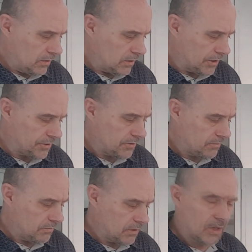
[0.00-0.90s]
that's
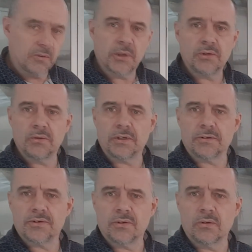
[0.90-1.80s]
how I've been doing
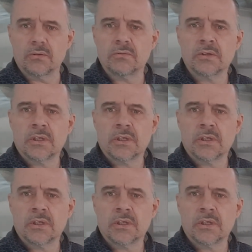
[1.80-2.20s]
it. So